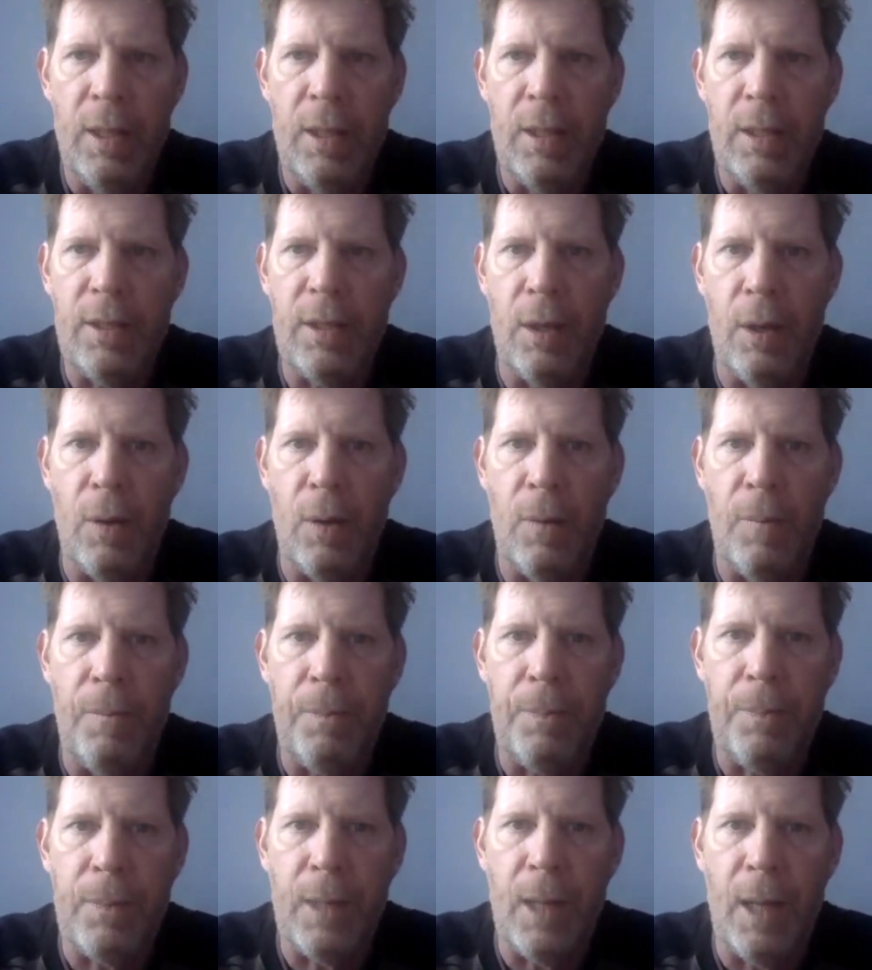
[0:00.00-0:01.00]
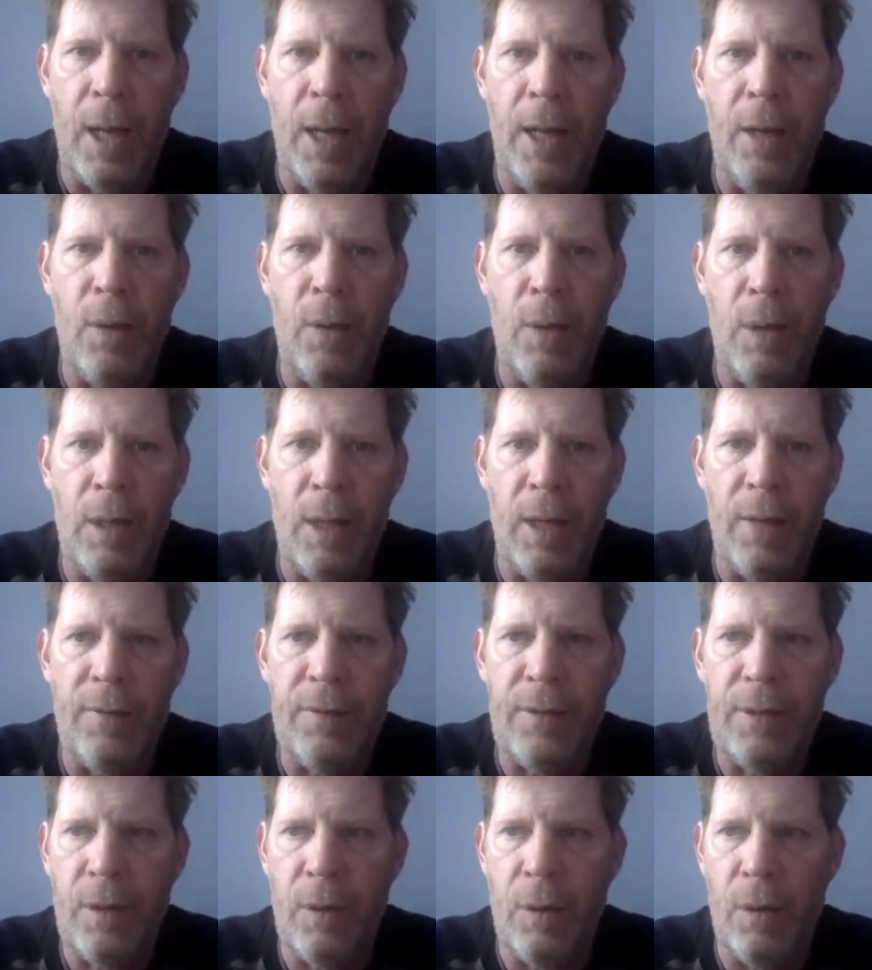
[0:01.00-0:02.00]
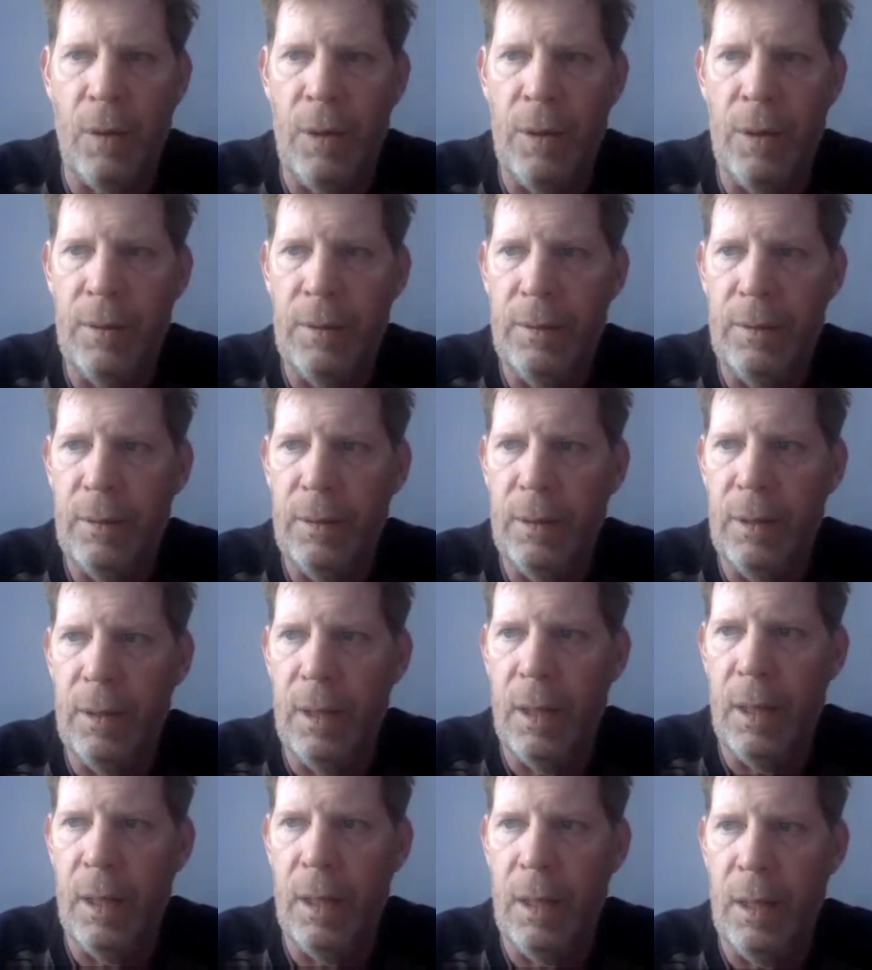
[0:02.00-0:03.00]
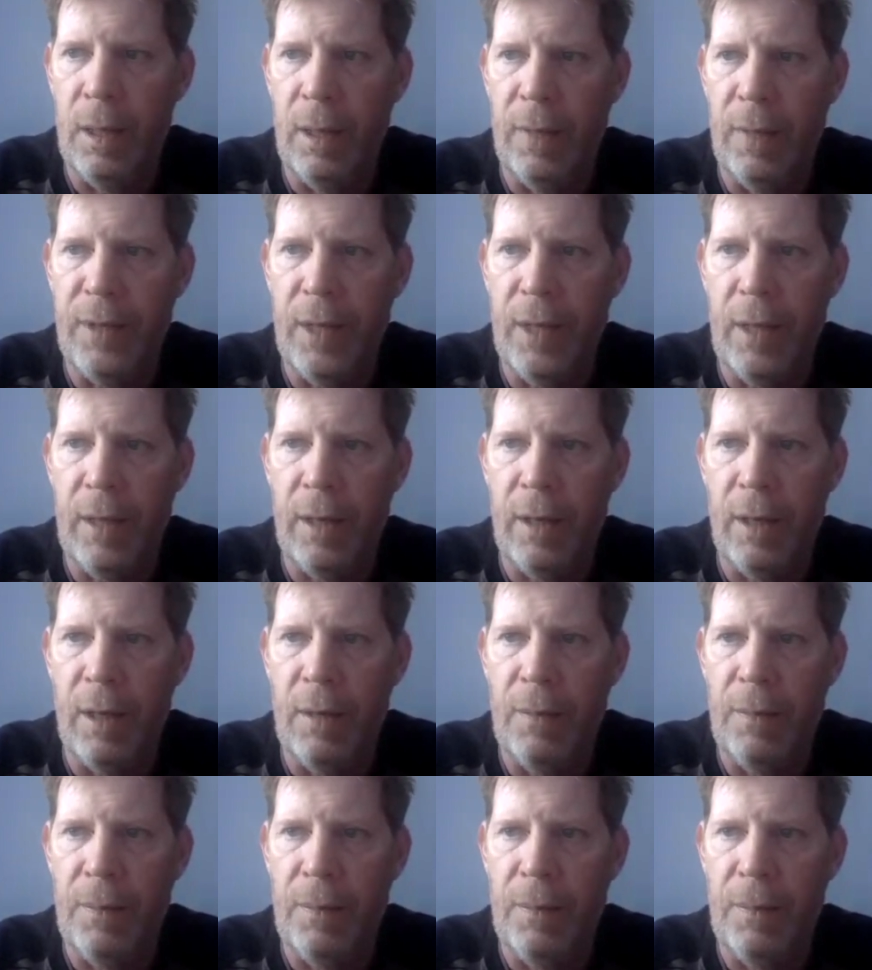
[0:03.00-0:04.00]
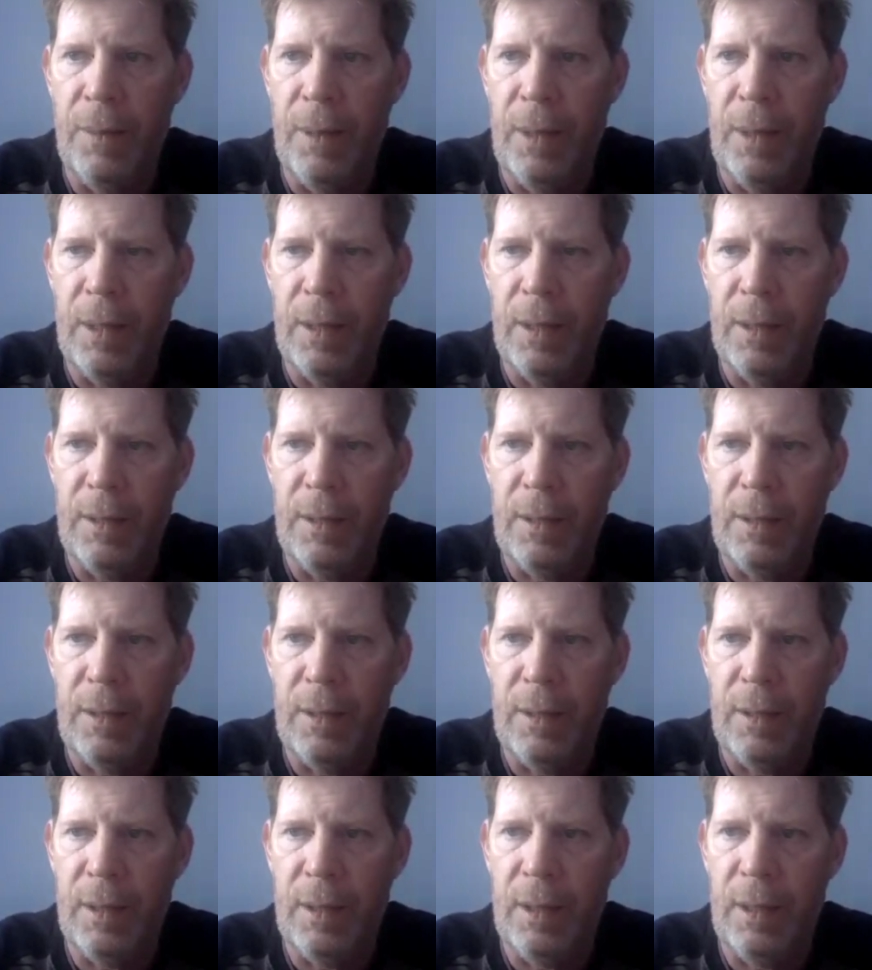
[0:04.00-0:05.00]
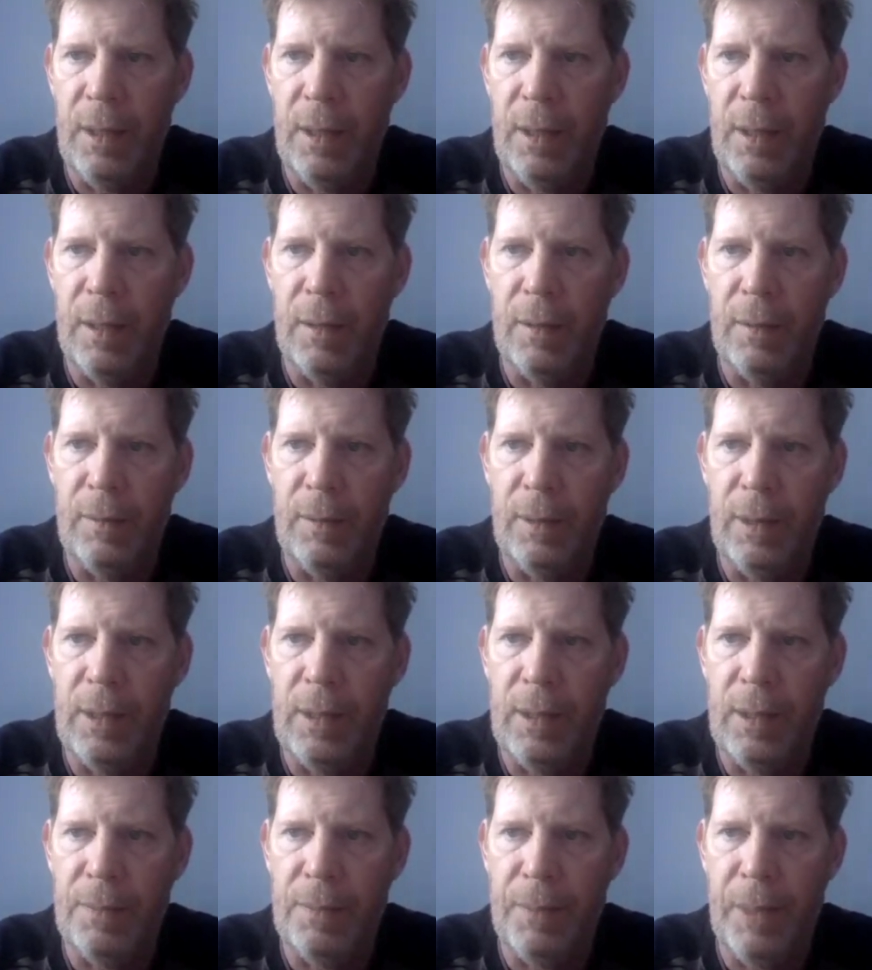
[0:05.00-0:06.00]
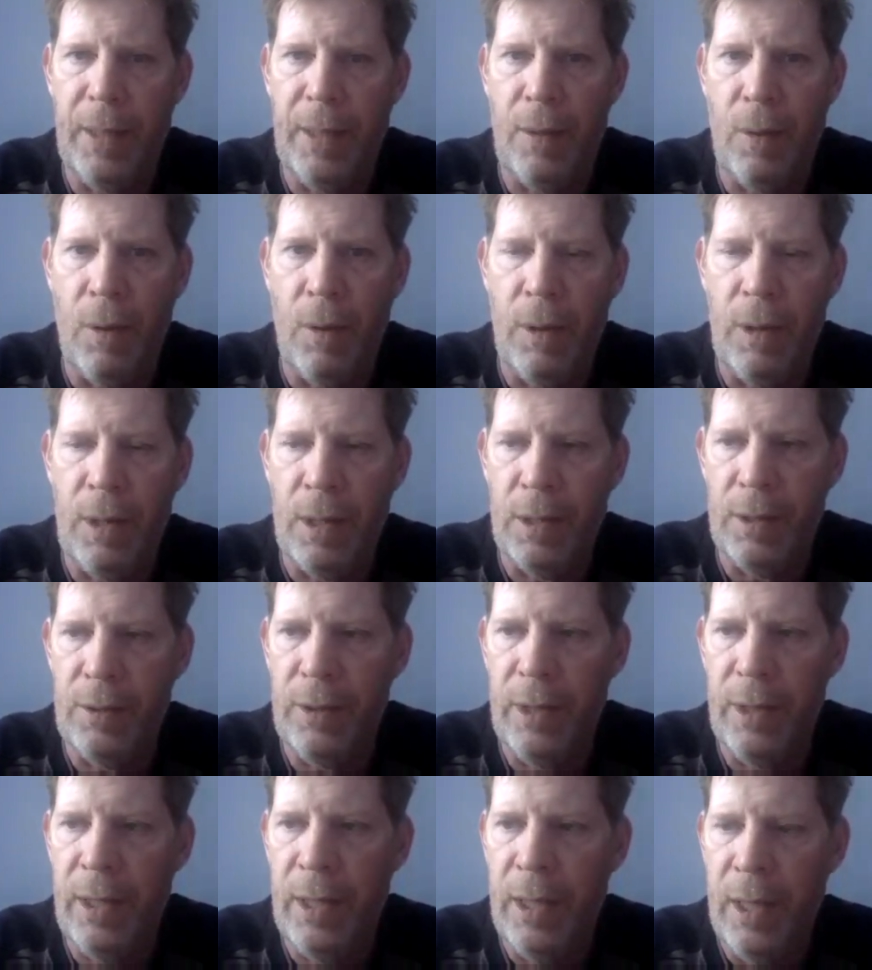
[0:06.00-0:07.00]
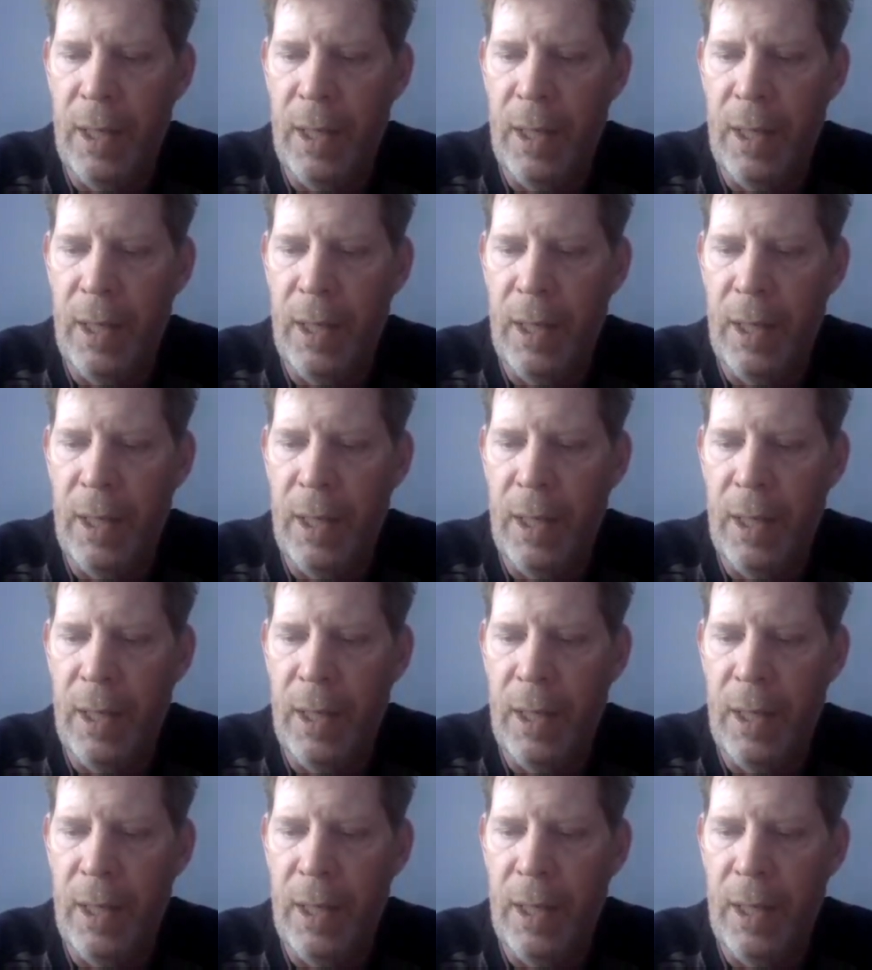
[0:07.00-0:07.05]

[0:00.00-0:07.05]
So Iowa loves corn, or loves ethanol, because, you know, it's big corn country.